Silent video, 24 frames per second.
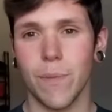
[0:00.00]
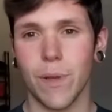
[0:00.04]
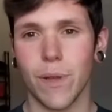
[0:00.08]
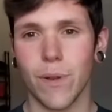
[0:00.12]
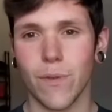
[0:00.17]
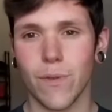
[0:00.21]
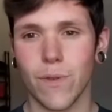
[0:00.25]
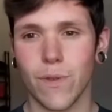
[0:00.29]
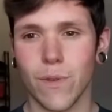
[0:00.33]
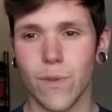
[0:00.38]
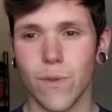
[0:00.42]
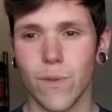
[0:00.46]

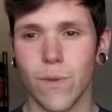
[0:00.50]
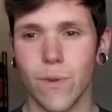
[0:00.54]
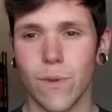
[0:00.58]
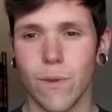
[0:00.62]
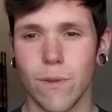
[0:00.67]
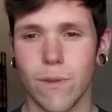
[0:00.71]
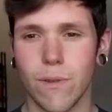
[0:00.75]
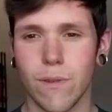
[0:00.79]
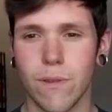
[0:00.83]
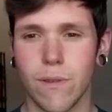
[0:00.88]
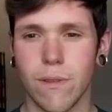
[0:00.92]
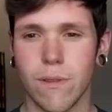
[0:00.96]
middle
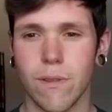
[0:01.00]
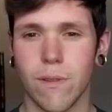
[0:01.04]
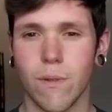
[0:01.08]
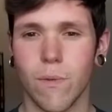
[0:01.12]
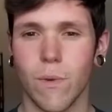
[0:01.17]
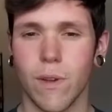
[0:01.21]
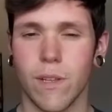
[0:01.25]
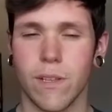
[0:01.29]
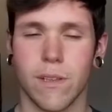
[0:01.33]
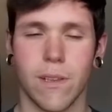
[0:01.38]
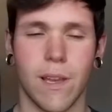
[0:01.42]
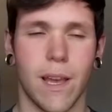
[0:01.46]
school,
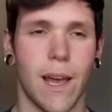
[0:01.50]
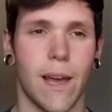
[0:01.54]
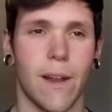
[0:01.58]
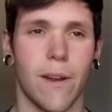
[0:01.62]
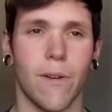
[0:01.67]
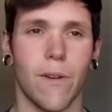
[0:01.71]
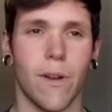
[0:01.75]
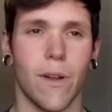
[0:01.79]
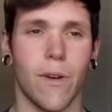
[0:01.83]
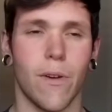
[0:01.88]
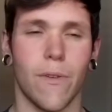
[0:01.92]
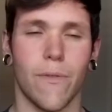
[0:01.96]
which I
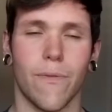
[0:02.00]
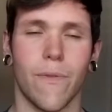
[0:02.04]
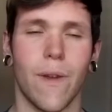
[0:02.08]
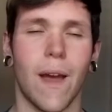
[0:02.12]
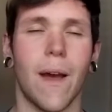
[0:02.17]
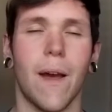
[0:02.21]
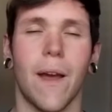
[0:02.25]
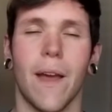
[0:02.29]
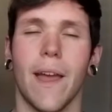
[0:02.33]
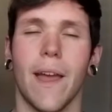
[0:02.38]
don't know if